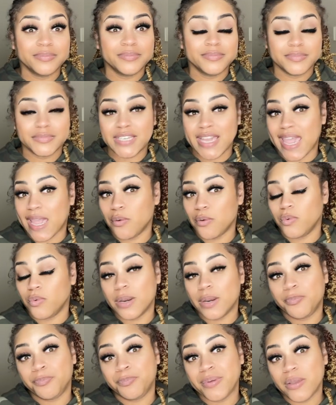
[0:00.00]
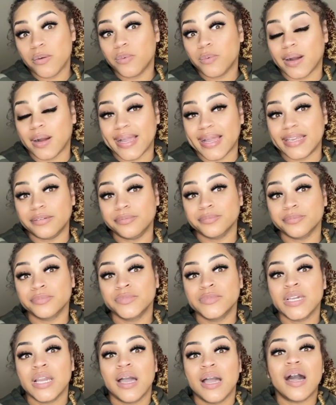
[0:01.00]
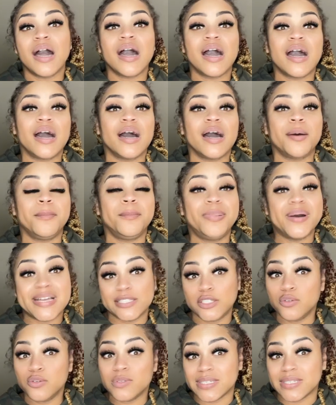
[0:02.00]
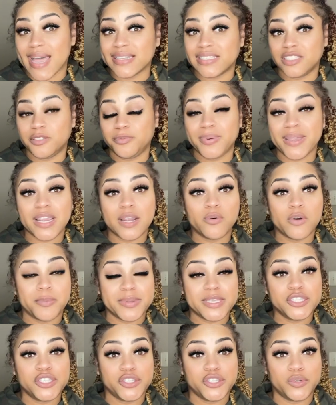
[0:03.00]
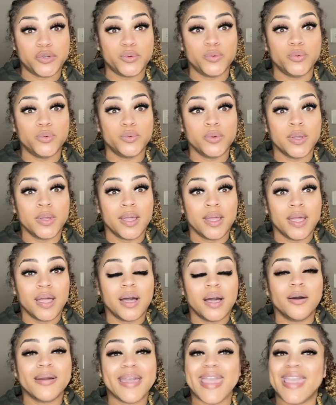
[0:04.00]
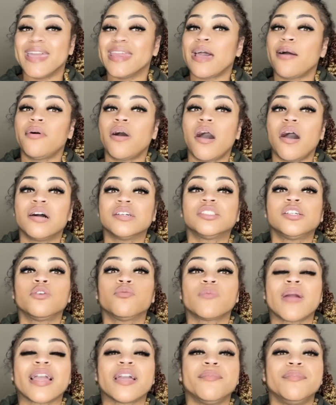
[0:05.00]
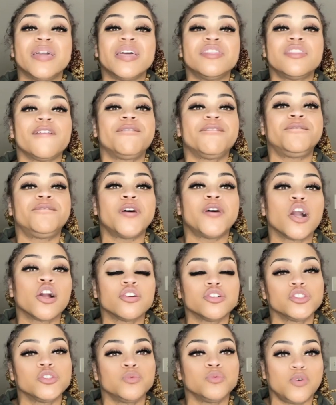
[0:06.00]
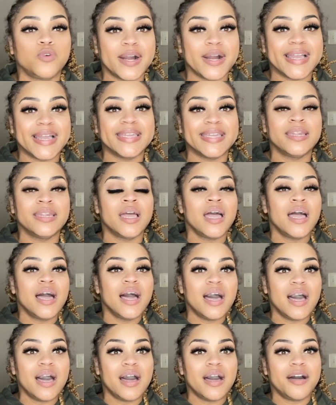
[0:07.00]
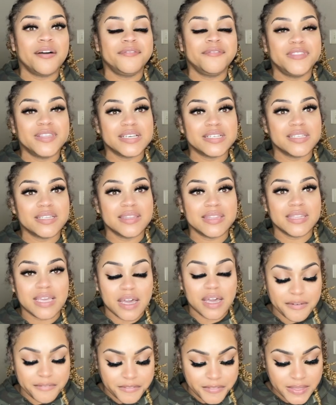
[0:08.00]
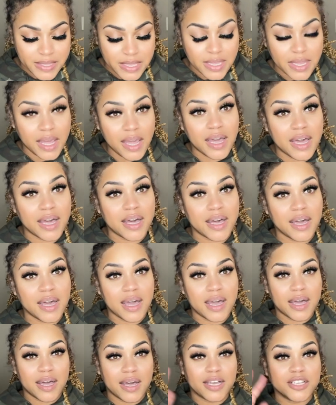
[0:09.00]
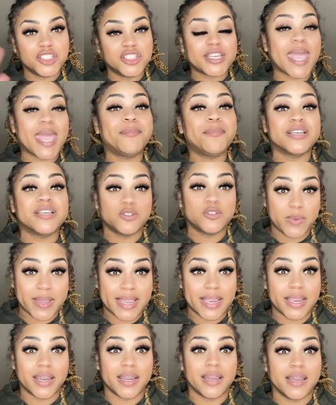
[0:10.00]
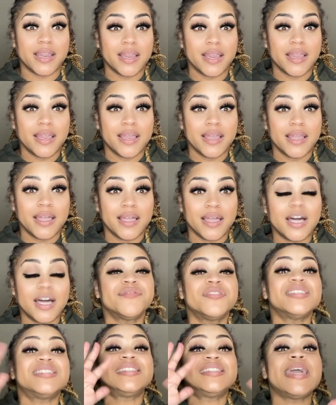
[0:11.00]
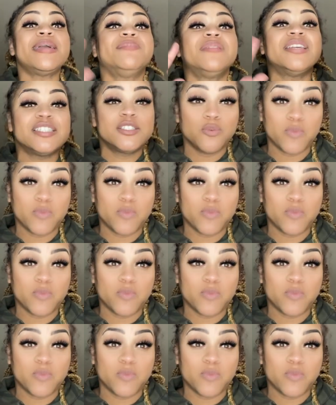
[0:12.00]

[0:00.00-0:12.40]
okay, would be one. Uh, but two sizes bigger would be two. Okay, and I would also recommend the first one of the of the uh uh shapeless wear of the seamless